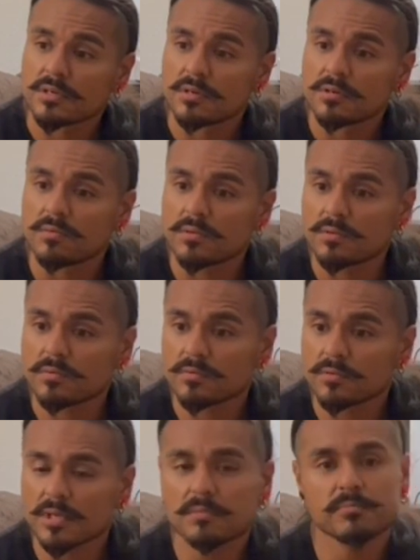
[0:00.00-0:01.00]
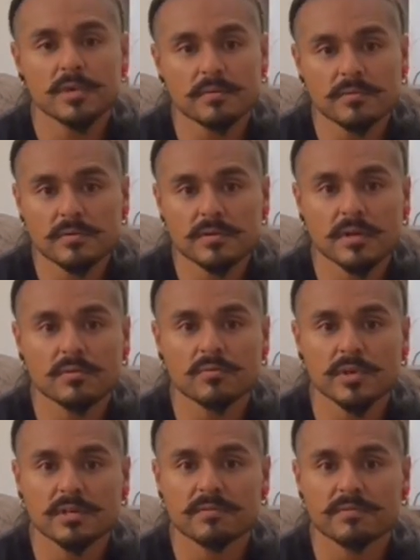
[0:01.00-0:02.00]
well, then maybe then
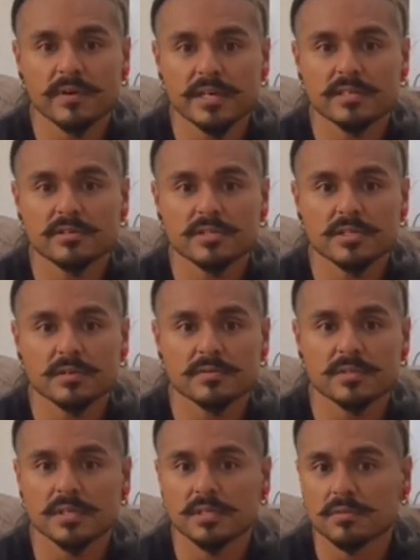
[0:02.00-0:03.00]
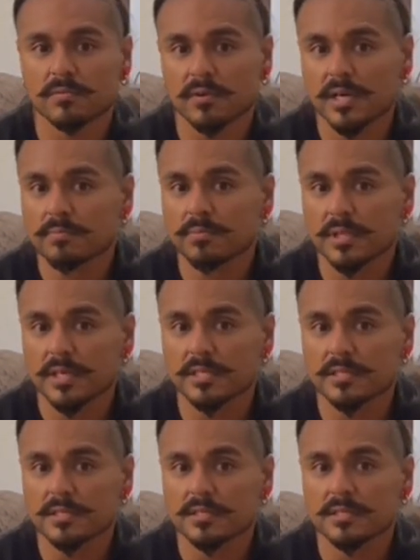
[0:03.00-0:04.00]
we can find ourselves in the right
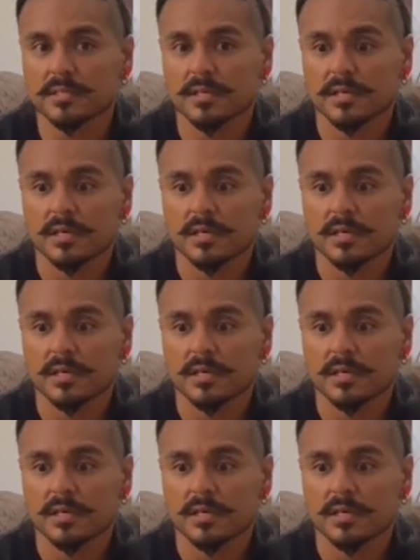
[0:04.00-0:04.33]
place,